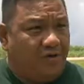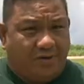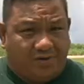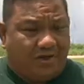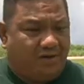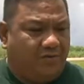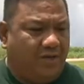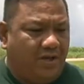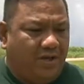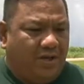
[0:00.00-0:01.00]
mayor, Mayor Taitague.
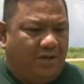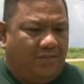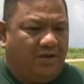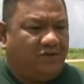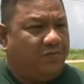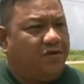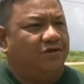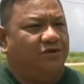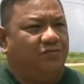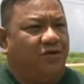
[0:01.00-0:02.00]
My
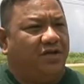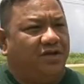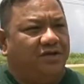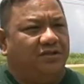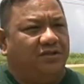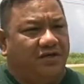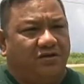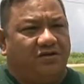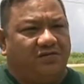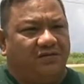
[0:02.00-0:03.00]
experience in working his
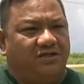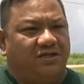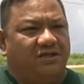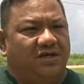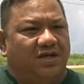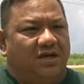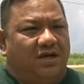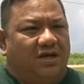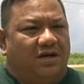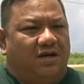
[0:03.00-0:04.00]
his office is
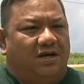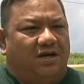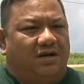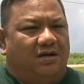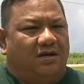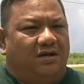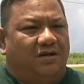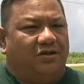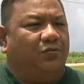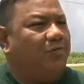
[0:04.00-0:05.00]
uh,
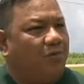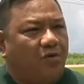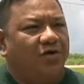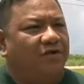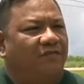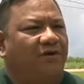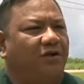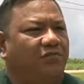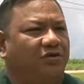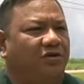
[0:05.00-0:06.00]
the rapport you
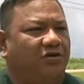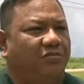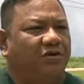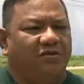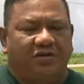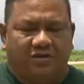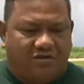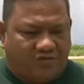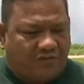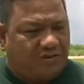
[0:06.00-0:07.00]
develop with the community, the
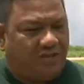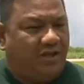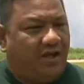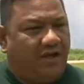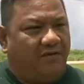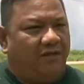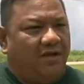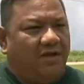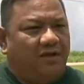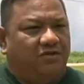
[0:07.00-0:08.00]
trust that they have
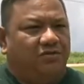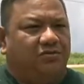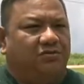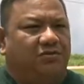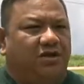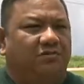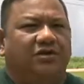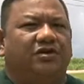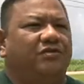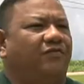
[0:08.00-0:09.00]
to come to
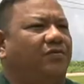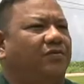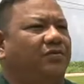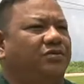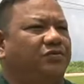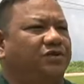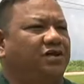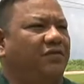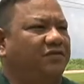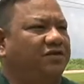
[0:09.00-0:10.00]
you for to
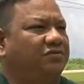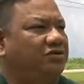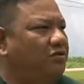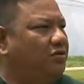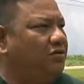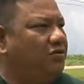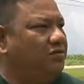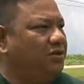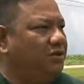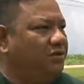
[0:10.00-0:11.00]
resolve issues.
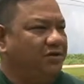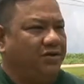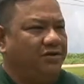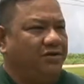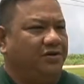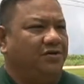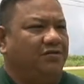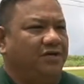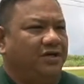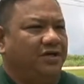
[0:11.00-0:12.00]
Although you know you're you're
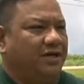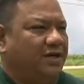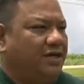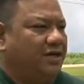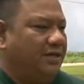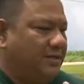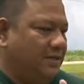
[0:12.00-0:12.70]
only uh,